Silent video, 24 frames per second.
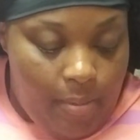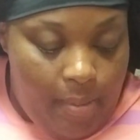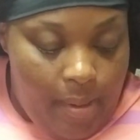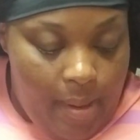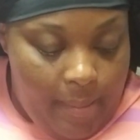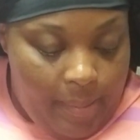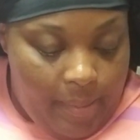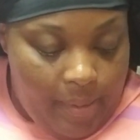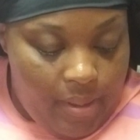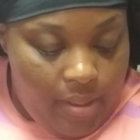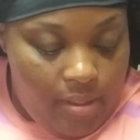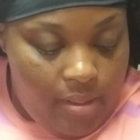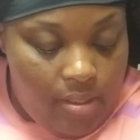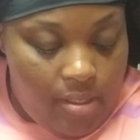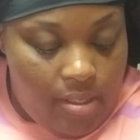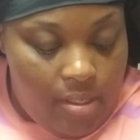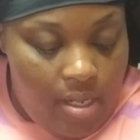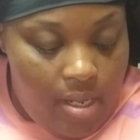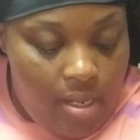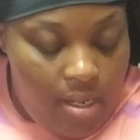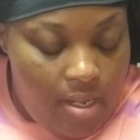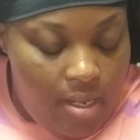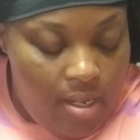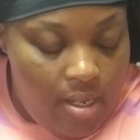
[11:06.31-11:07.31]
peppers.
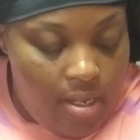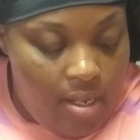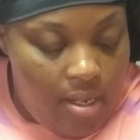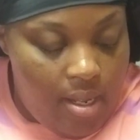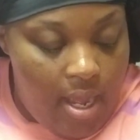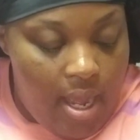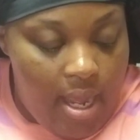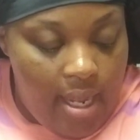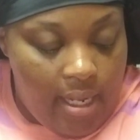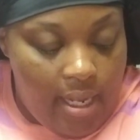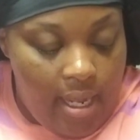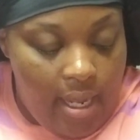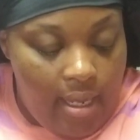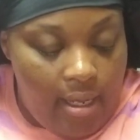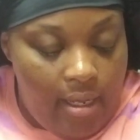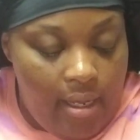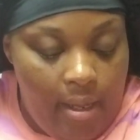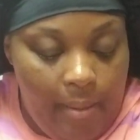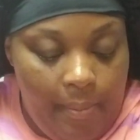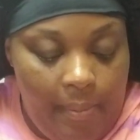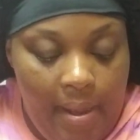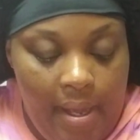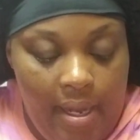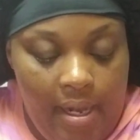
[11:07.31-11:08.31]
I got
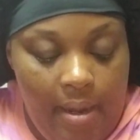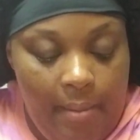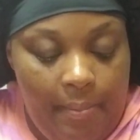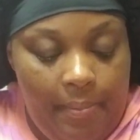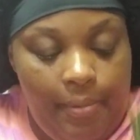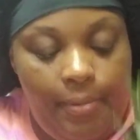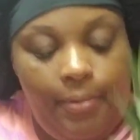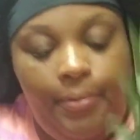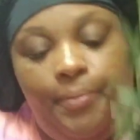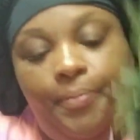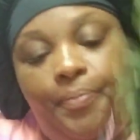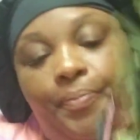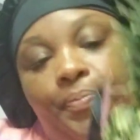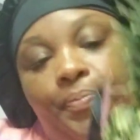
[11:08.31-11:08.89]
a pineapple